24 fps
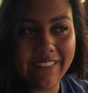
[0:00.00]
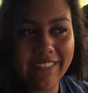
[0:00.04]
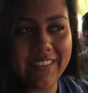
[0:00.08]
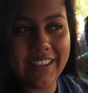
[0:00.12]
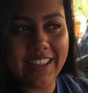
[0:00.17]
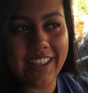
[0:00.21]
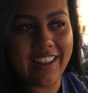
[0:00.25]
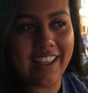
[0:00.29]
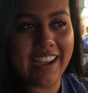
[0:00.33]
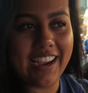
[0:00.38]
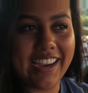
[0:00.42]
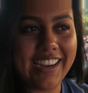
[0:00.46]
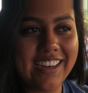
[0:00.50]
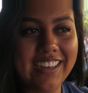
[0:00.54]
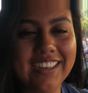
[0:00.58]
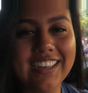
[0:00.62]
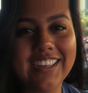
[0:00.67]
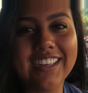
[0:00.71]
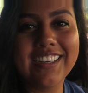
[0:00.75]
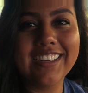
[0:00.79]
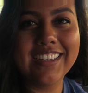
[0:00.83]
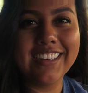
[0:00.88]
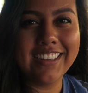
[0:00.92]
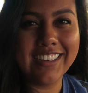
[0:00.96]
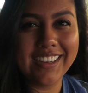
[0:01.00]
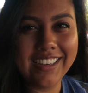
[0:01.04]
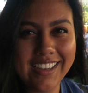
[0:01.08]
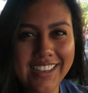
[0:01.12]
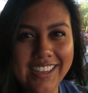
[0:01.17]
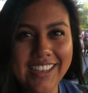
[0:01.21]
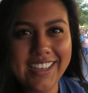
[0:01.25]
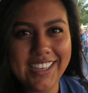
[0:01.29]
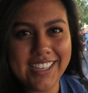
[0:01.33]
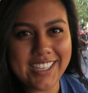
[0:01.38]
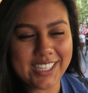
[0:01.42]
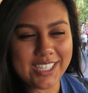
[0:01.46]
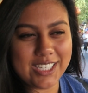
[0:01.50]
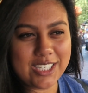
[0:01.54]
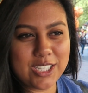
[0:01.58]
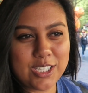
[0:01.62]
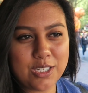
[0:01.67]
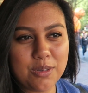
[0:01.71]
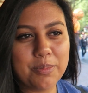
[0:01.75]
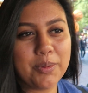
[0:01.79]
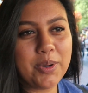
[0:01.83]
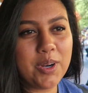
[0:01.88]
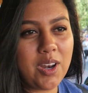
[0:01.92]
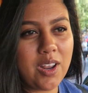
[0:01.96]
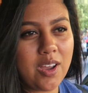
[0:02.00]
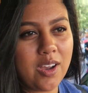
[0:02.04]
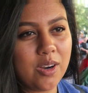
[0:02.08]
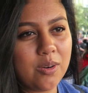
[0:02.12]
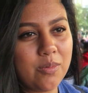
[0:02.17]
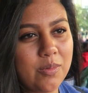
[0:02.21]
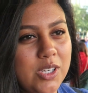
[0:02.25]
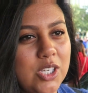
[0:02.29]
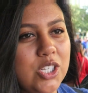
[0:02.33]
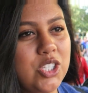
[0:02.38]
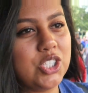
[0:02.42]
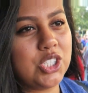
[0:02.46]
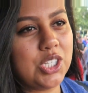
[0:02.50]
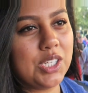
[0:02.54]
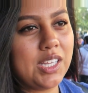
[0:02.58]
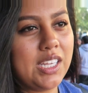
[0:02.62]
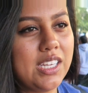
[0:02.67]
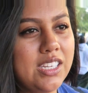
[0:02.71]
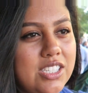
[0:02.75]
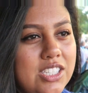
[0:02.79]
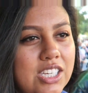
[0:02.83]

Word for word: if the line is super long, we usually